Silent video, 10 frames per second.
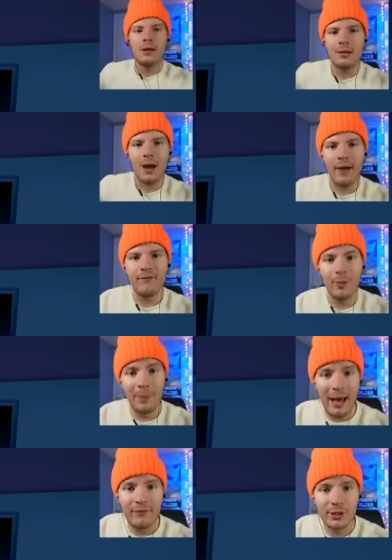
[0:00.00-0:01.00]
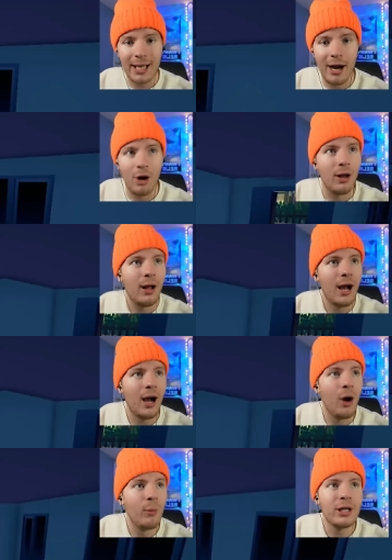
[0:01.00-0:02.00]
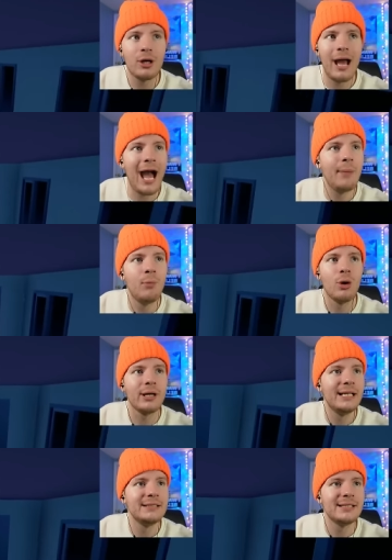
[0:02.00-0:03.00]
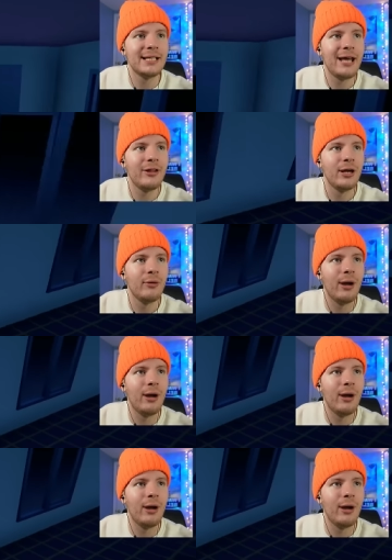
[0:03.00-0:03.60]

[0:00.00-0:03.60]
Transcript: No, I feel bad for Carol. Uh, we could have had more kids together.